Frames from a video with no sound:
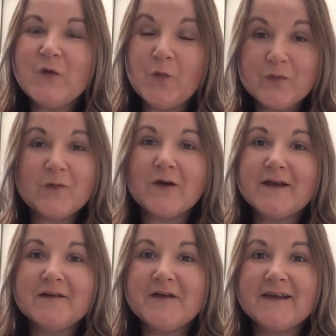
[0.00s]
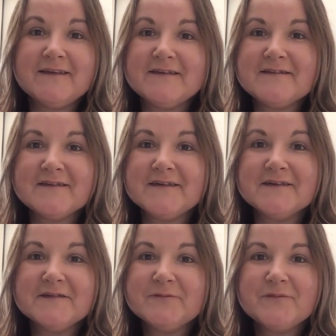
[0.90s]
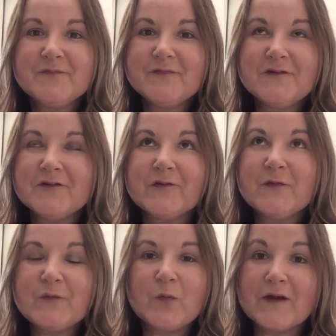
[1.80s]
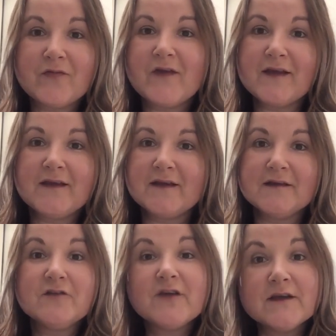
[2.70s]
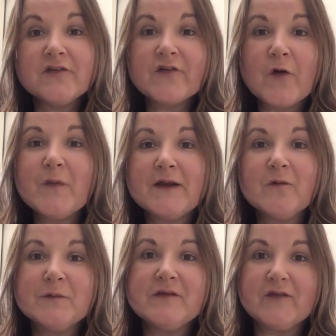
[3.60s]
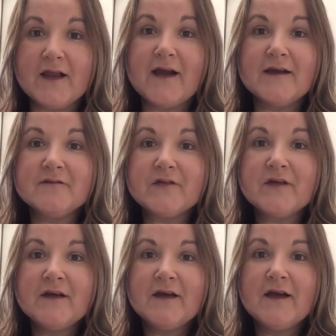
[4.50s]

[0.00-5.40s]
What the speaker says: Your portrayal of Ann Lister just was breathtaking. It changed so many women's lives,